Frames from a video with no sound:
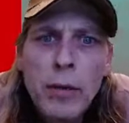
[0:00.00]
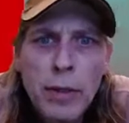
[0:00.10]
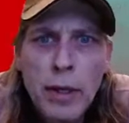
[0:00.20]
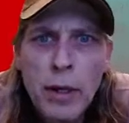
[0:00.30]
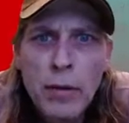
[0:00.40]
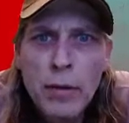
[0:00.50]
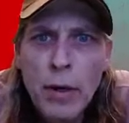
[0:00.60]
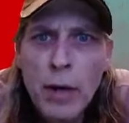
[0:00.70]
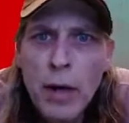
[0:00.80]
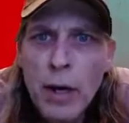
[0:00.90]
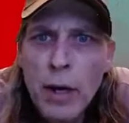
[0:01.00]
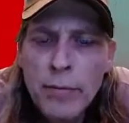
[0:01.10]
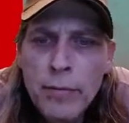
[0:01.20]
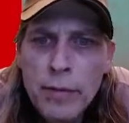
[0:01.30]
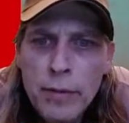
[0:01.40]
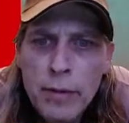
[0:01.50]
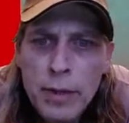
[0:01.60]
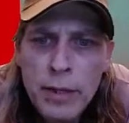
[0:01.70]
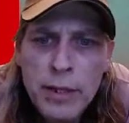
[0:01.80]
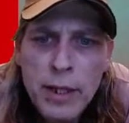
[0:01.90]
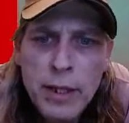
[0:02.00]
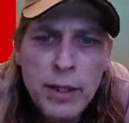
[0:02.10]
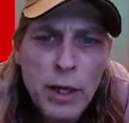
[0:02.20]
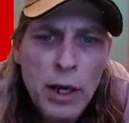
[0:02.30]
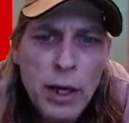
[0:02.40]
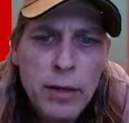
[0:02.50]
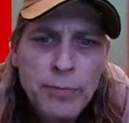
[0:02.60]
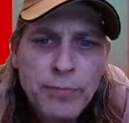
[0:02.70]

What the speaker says: we go. Alright. Let's hit done.